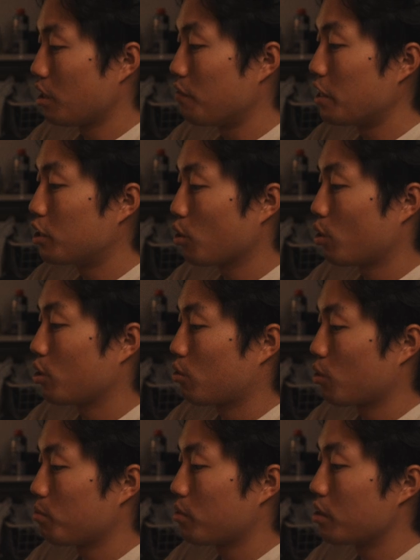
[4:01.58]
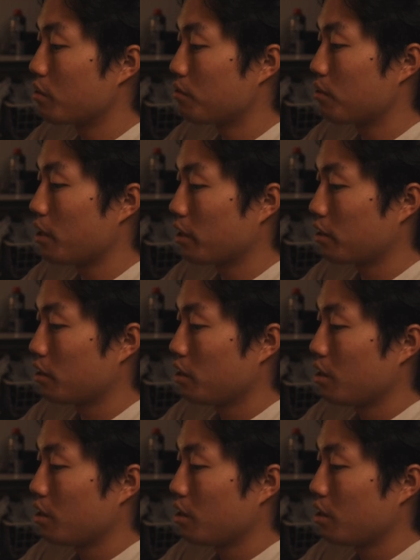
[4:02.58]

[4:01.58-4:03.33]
If you don't group the effect